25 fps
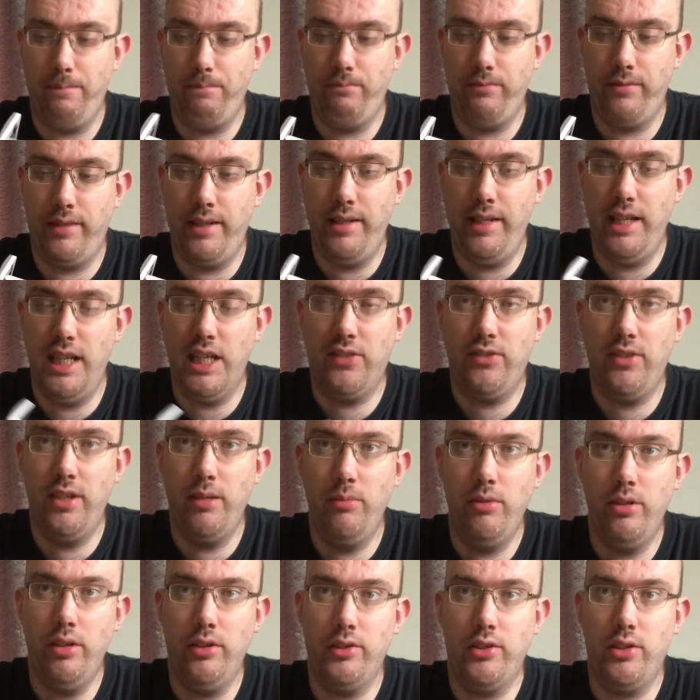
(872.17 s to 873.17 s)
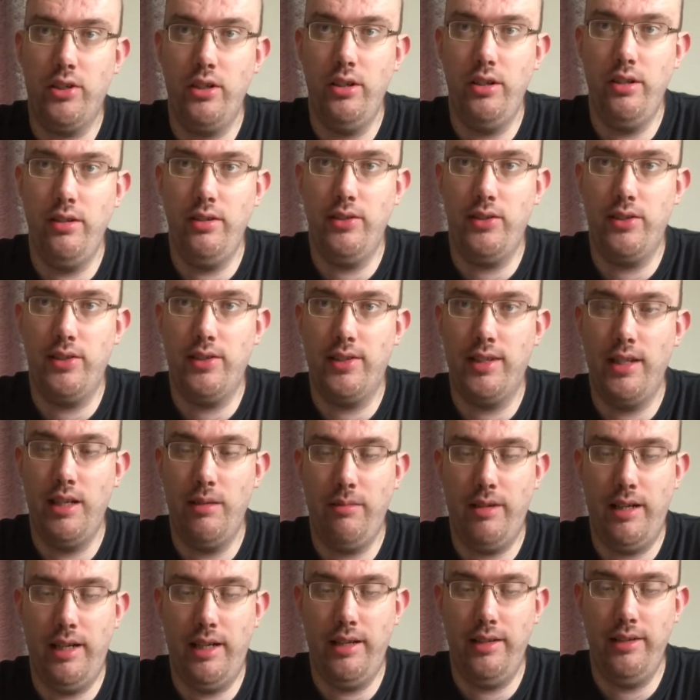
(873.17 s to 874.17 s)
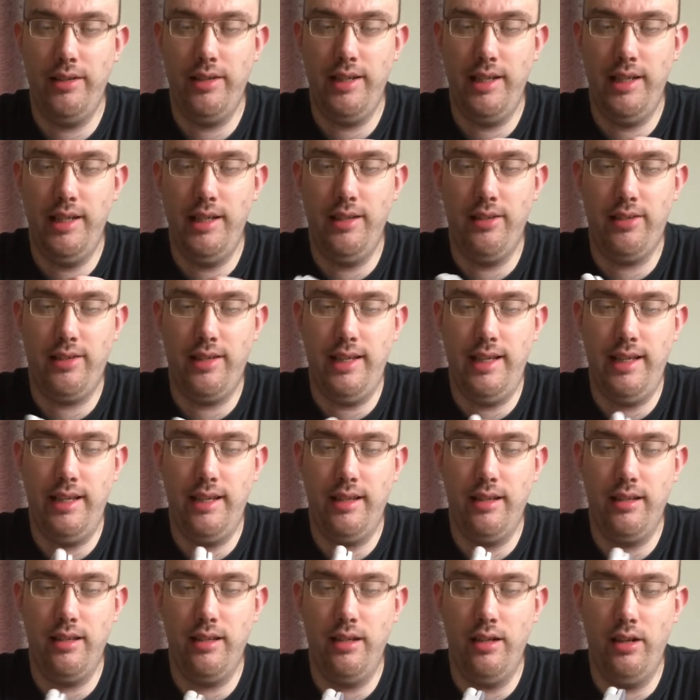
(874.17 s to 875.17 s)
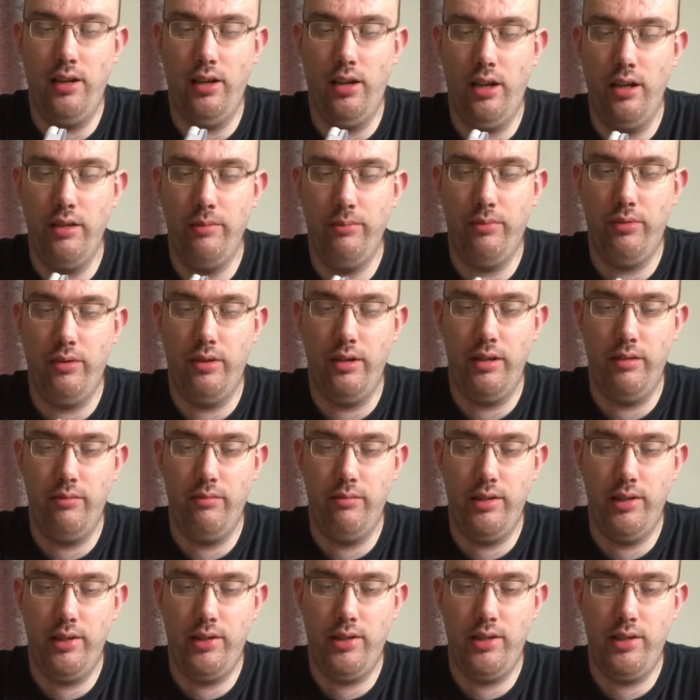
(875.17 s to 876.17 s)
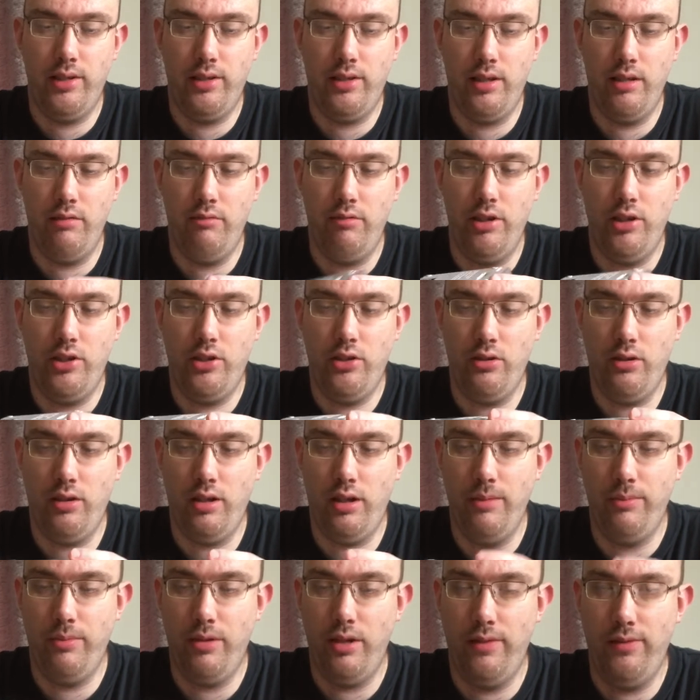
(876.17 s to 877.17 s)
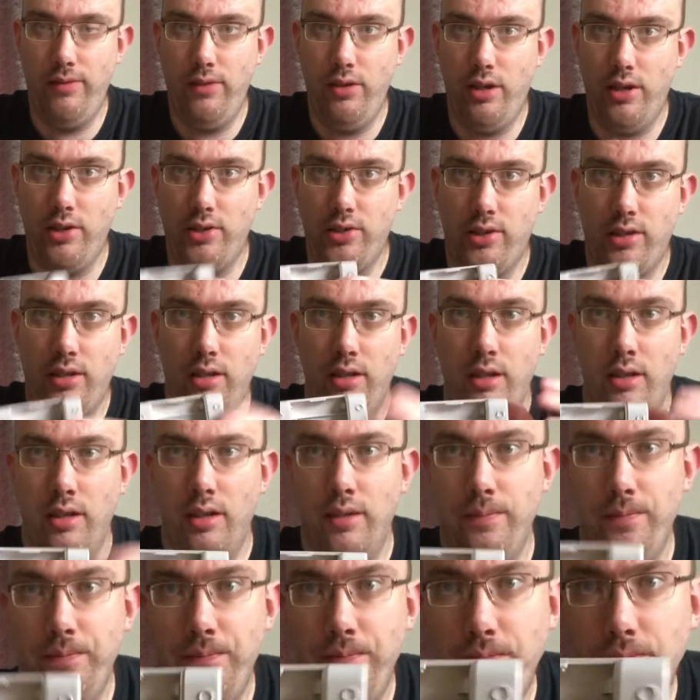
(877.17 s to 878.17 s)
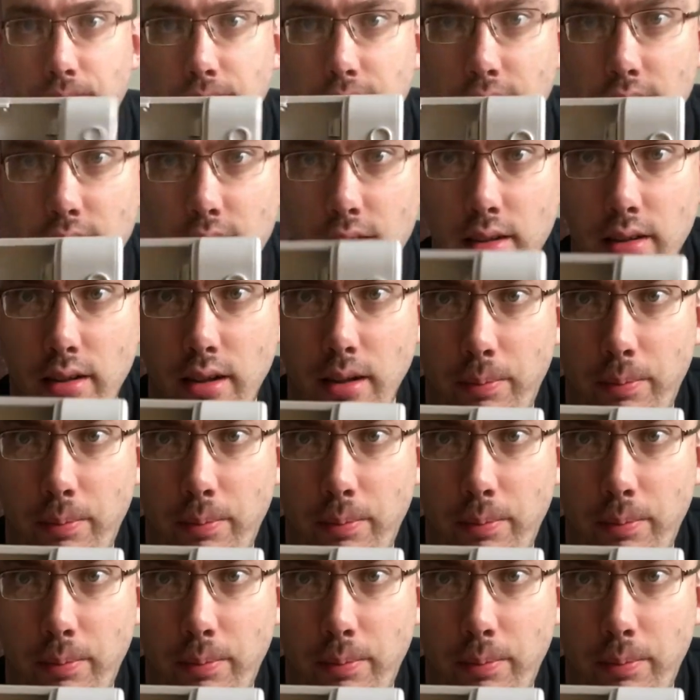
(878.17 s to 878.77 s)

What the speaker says: the next thing we've got to show you, as you can see in my hand, is a Light Boy, which is the original Light Boy. I've lost the